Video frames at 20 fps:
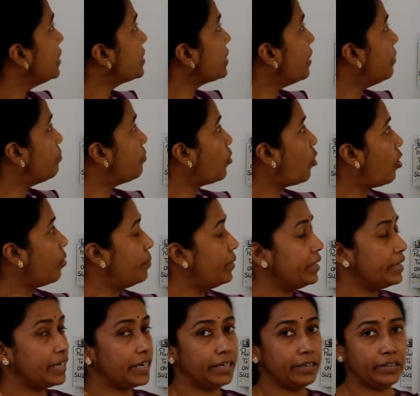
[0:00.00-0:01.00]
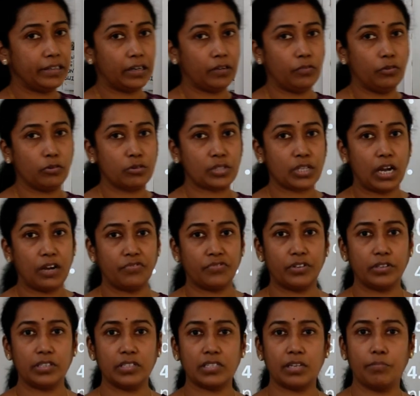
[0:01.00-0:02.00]
is employment interviews.
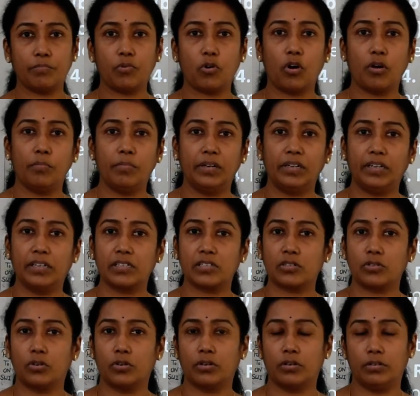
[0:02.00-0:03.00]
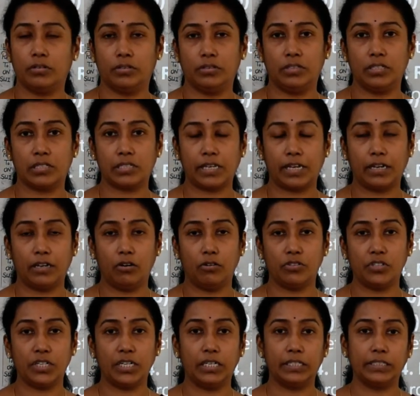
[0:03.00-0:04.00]
After this employment test or the
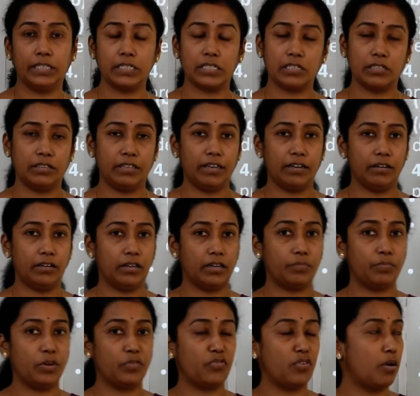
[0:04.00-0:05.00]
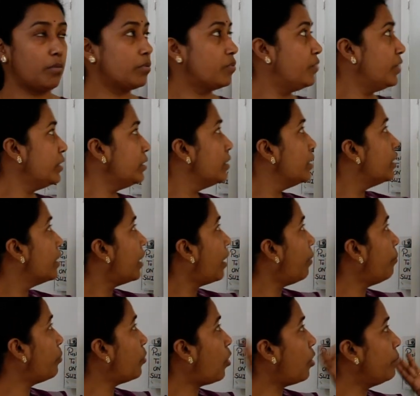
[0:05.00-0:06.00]
psychological test, they are performed with
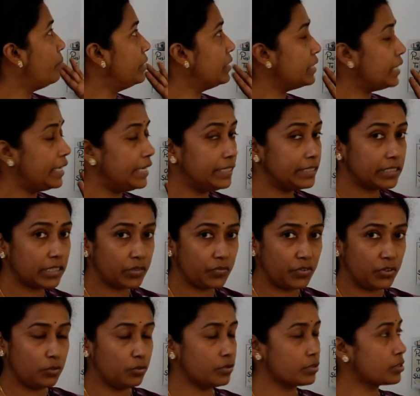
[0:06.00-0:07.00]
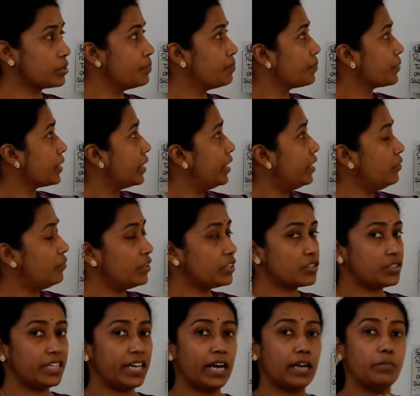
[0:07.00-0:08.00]
employment interviews, in which
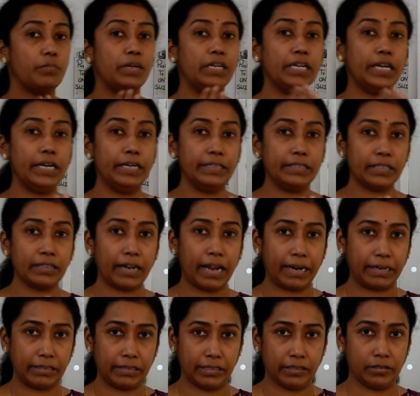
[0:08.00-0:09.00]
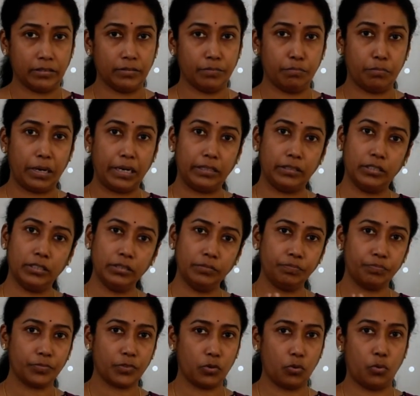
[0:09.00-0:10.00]
they are being interacted by
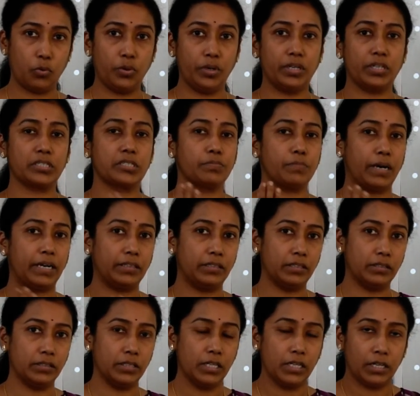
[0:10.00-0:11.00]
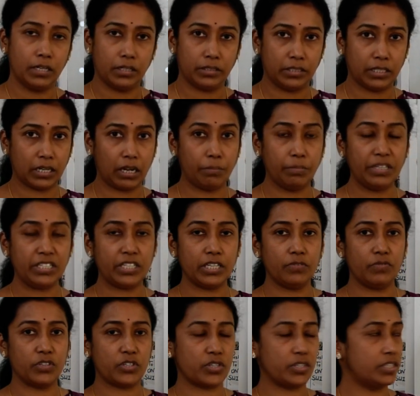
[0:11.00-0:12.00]
the owners, by the
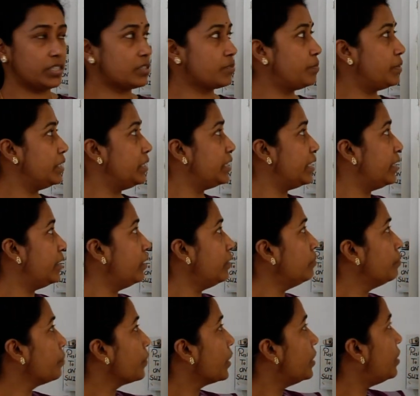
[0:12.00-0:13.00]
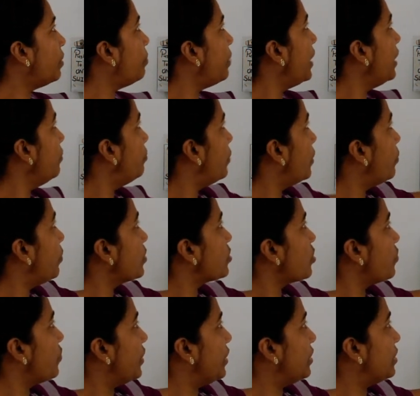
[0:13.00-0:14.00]
committee which has been there. The main
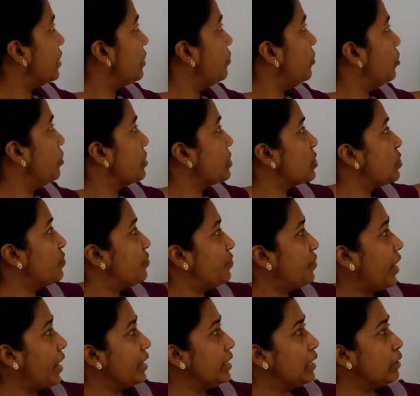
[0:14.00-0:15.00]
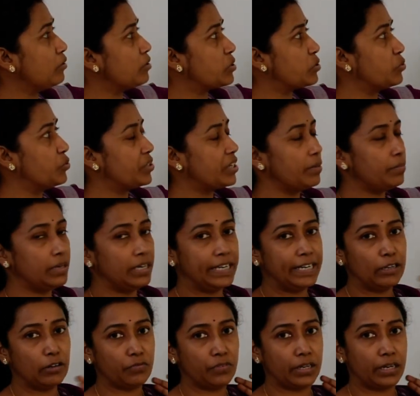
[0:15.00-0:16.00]
purpose of interview is to find out
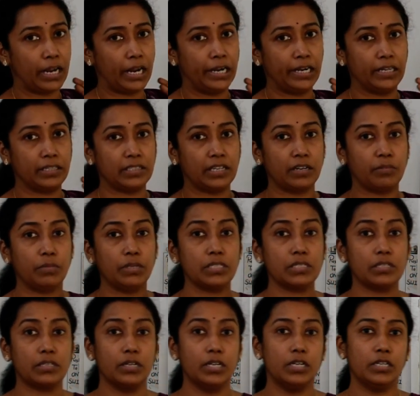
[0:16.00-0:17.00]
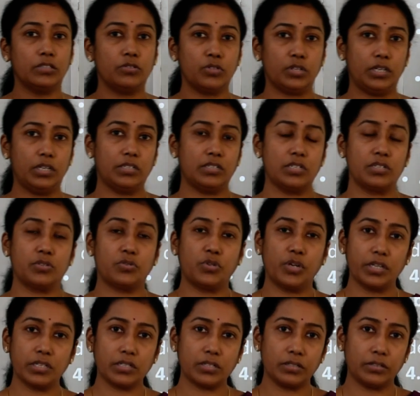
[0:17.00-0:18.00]
suitability of the candidates. That means it is
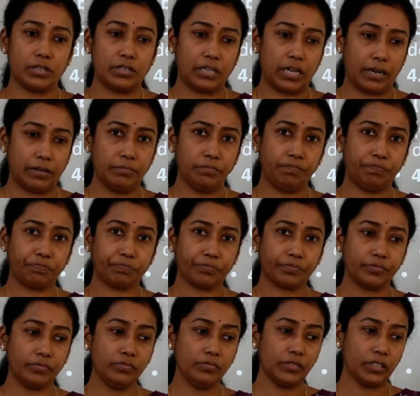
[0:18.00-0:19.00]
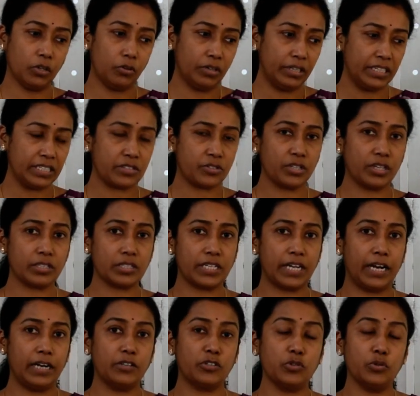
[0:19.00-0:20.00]
just done or it is just
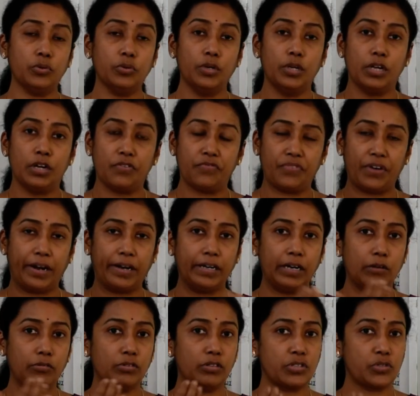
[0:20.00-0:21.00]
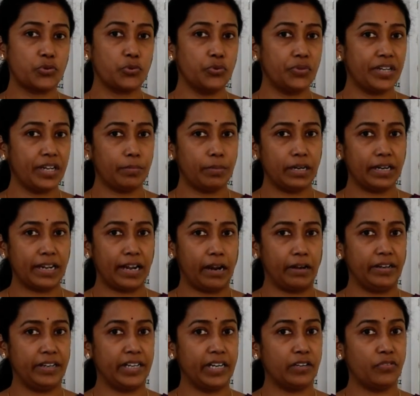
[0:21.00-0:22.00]
held to find out the suitable
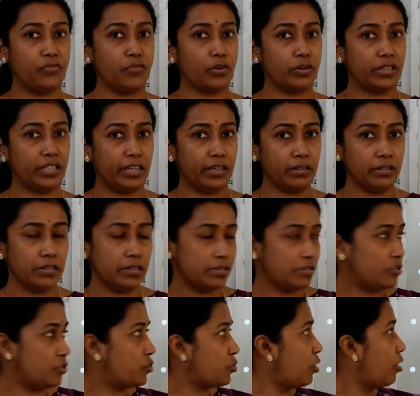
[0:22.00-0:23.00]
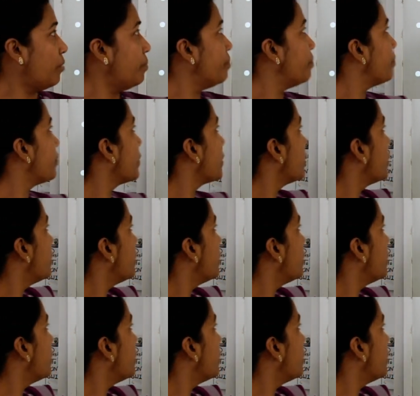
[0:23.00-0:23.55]
candidate for their job,